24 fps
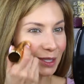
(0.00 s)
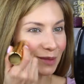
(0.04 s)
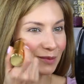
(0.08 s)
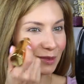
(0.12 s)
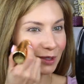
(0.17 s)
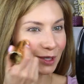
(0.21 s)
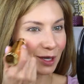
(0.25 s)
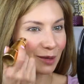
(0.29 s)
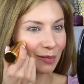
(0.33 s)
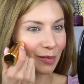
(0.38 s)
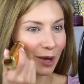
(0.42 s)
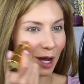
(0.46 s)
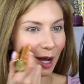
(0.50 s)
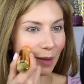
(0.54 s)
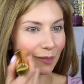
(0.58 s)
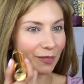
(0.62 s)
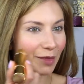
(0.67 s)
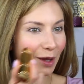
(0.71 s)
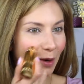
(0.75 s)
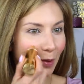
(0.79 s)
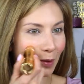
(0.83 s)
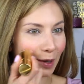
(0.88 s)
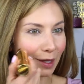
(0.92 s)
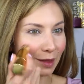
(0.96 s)
I'm just gonna pop
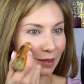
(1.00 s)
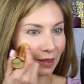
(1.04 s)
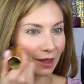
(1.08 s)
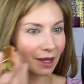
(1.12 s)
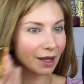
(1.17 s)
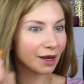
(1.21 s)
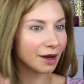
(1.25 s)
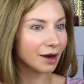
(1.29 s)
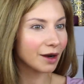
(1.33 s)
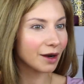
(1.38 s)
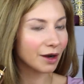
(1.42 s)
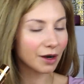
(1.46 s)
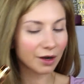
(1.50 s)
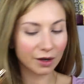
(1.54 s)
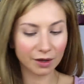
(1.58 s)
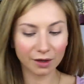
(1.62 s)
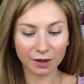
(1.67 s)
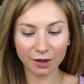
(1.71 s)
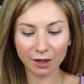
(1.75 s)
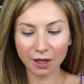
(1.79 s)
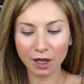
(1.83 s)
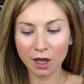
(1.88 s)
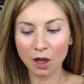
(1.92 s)
that right there.